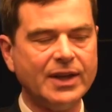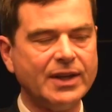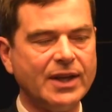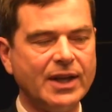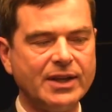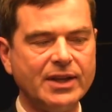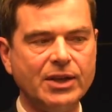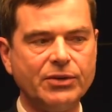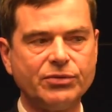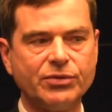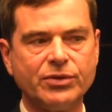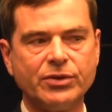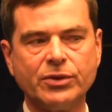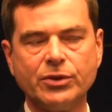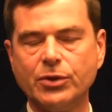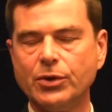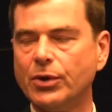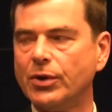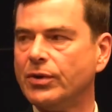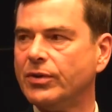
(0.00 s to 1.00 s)
That gives
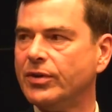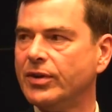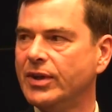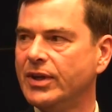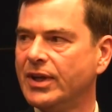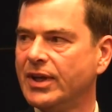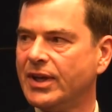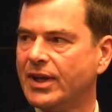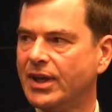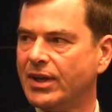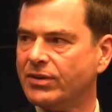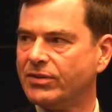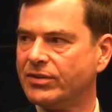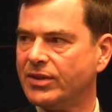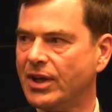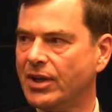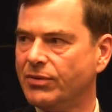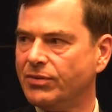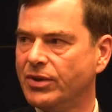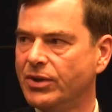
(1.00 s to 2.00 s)
security and
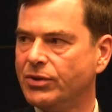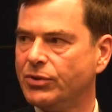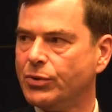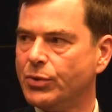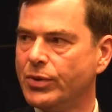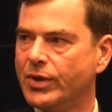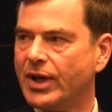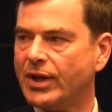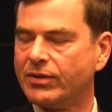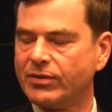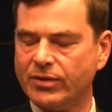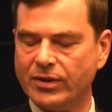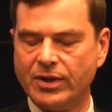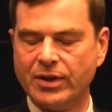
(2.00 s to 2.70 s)
safety to that